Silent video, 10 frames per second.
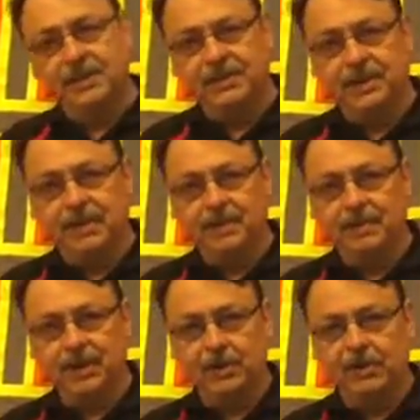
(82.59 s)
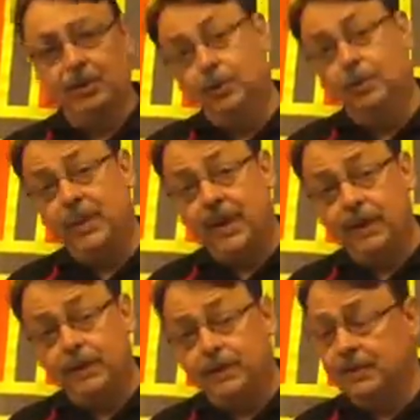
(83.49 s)
This is actually measured in
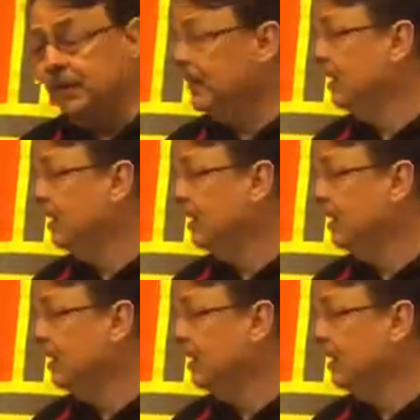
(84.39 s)
lumières,